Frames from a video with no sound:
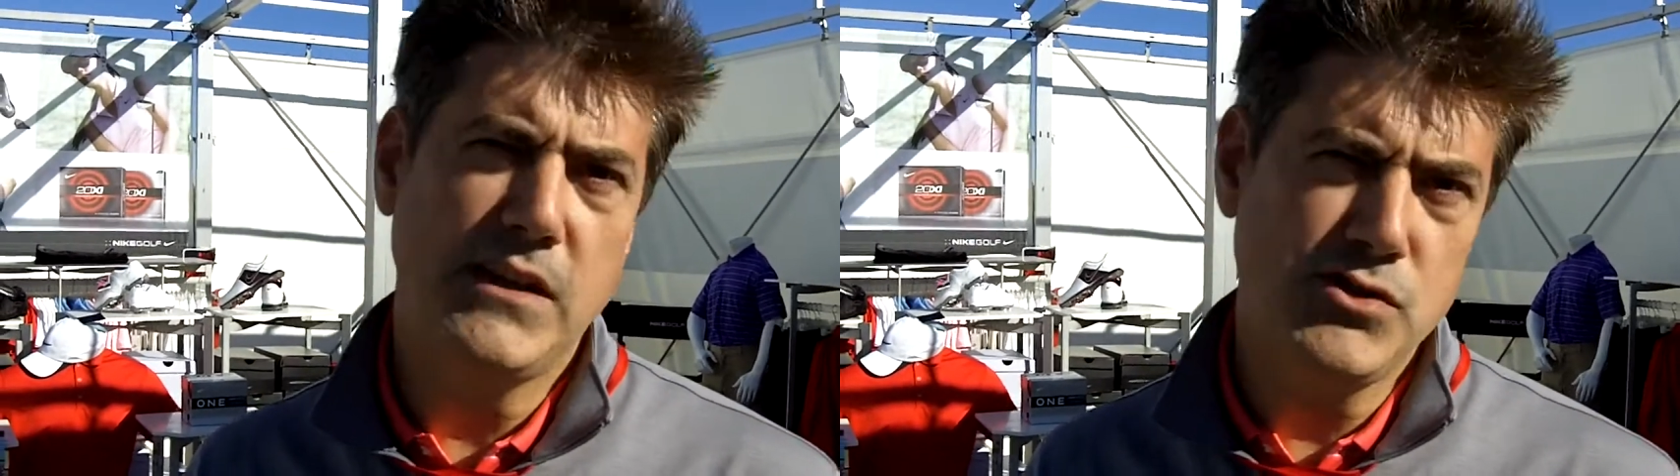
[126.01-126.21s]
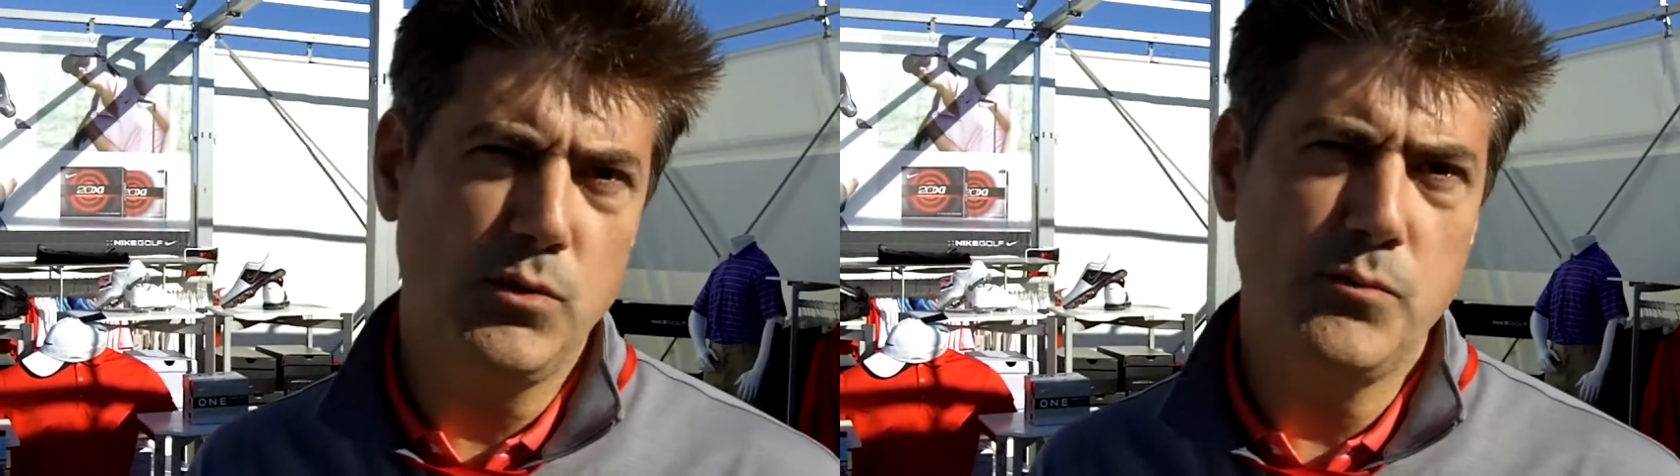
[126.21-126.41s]

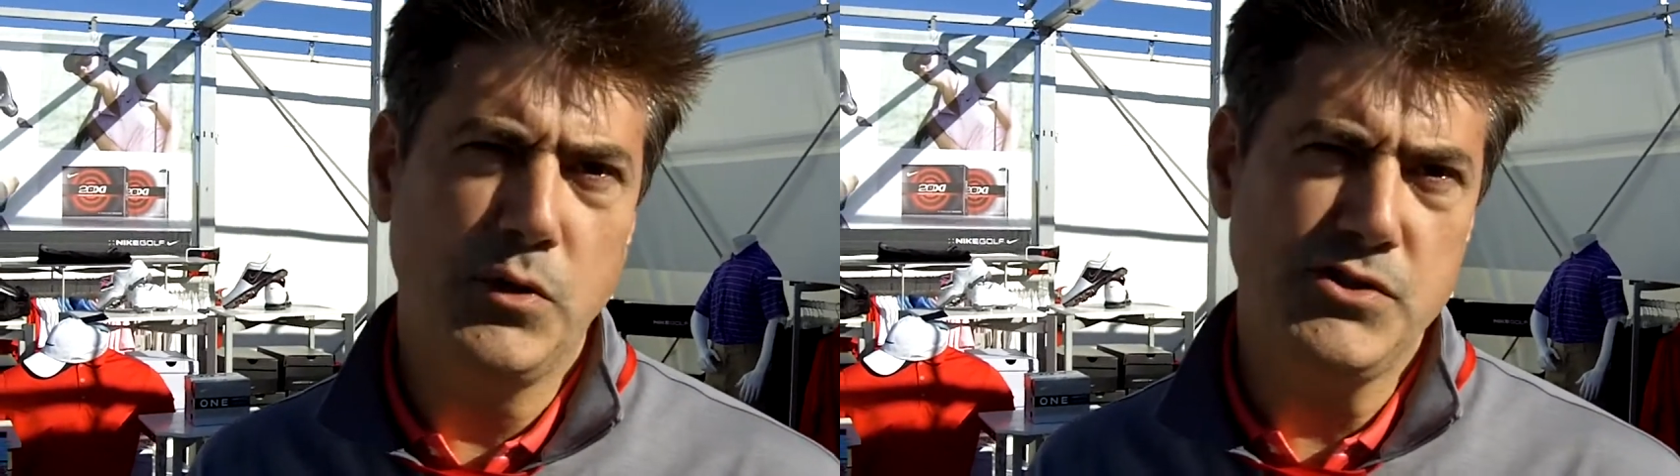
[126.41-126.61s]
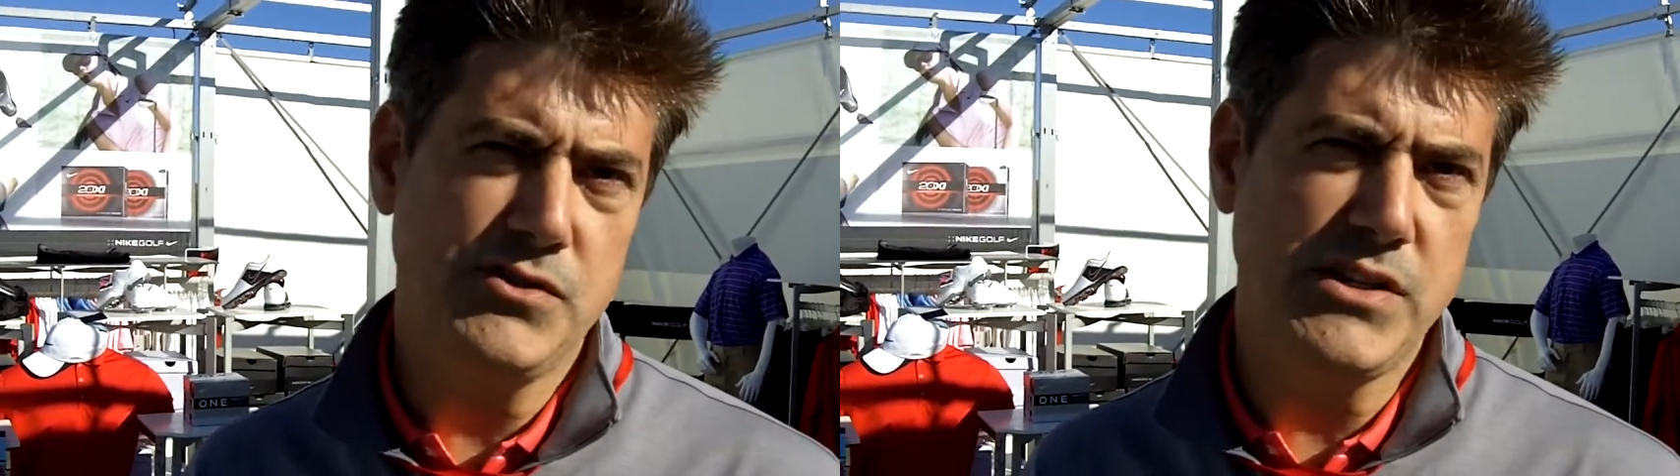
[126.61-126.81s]
that you would
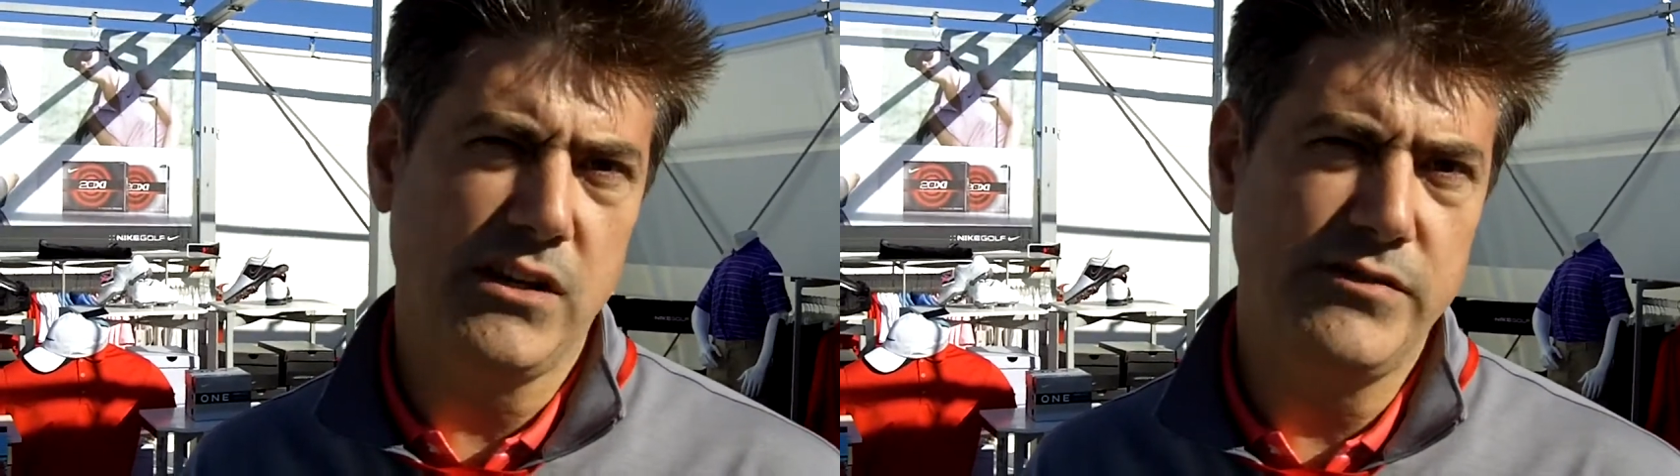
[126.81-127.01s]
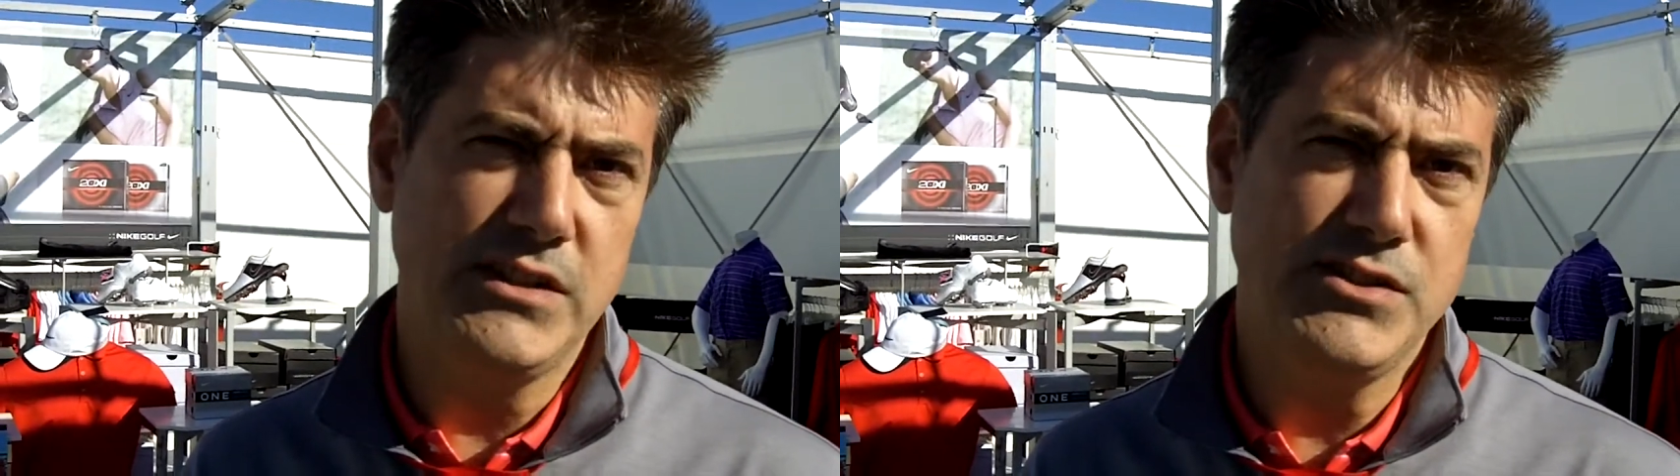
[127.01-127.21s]
put
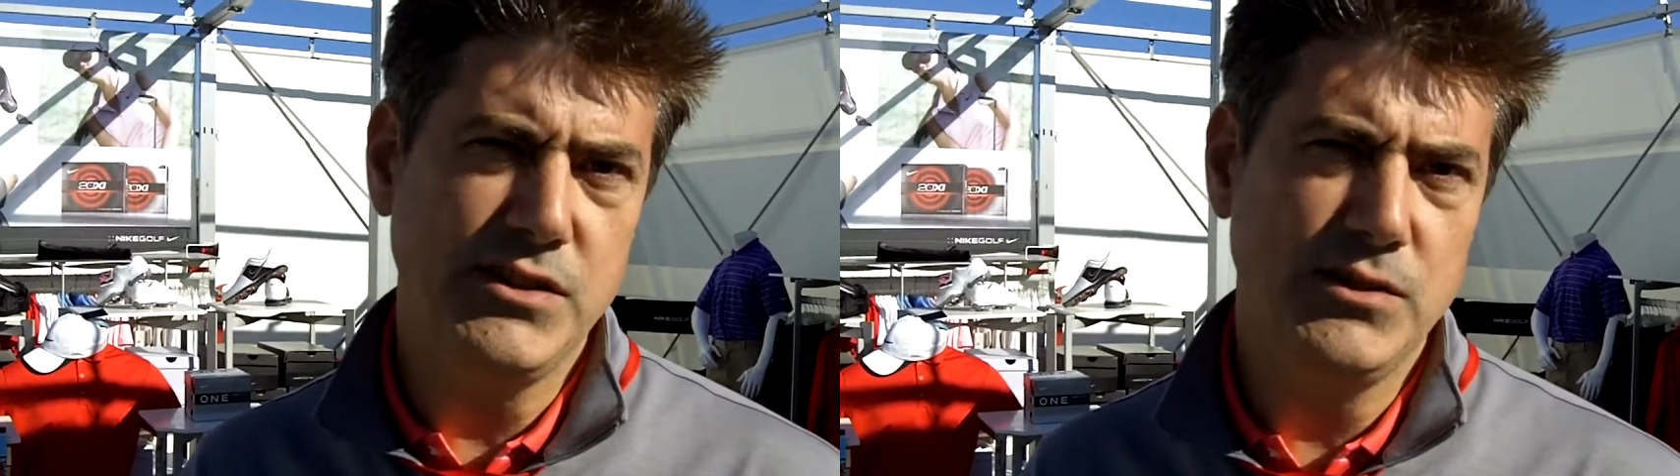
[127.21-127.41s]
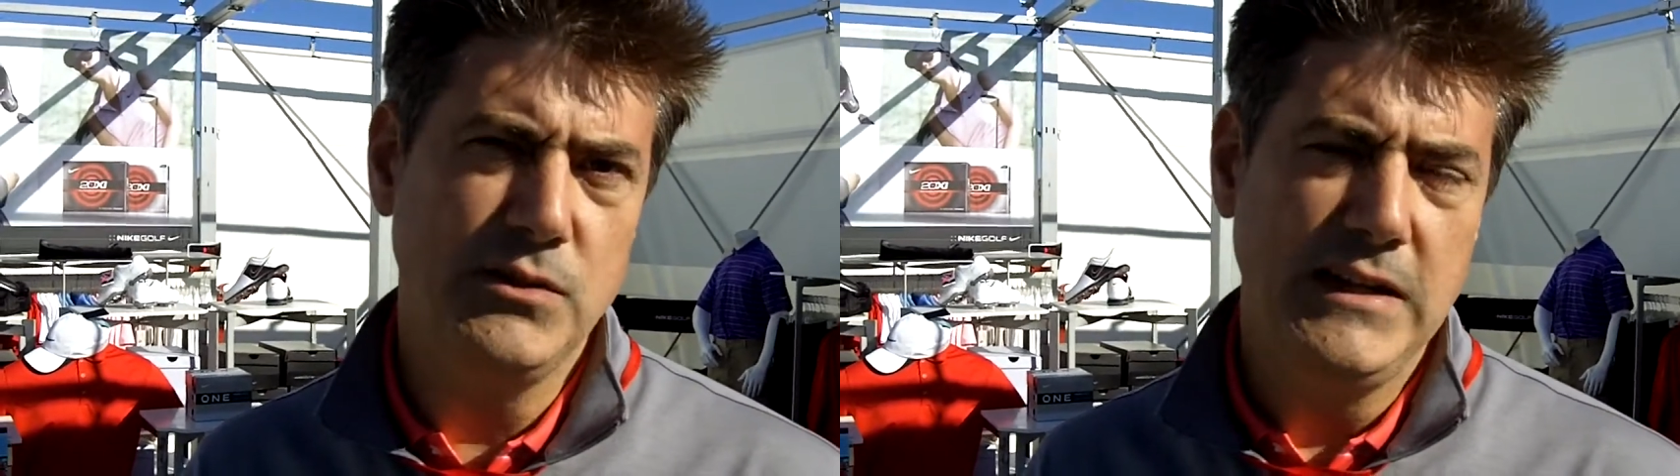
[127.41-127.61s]
yourself
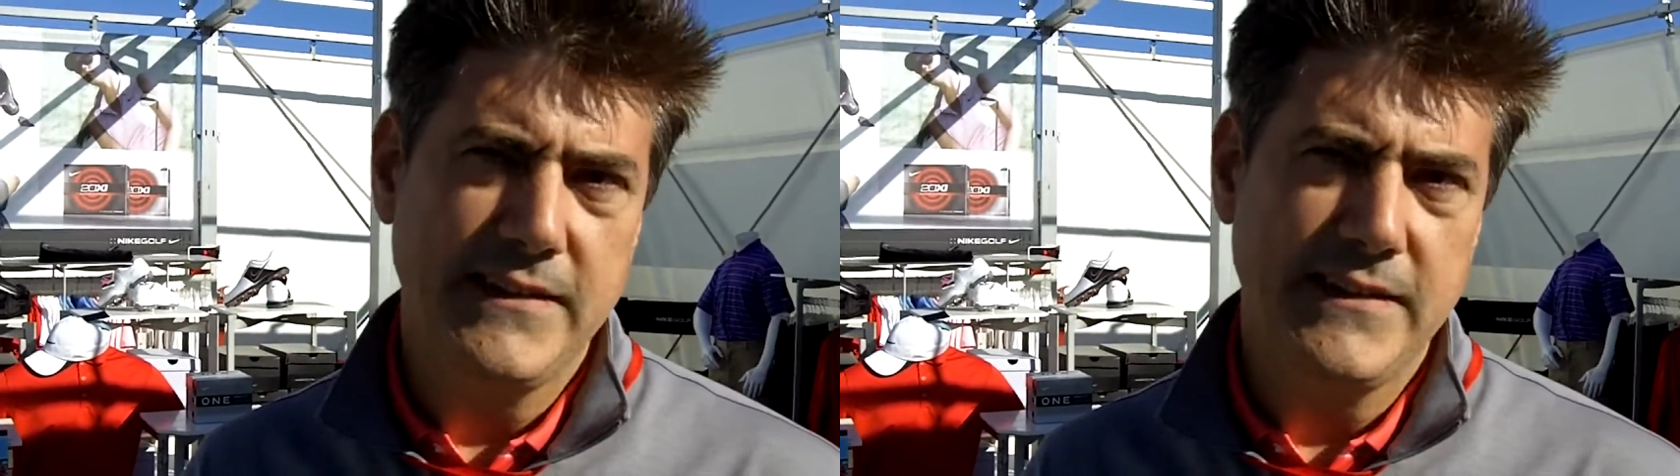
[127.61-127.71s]
into,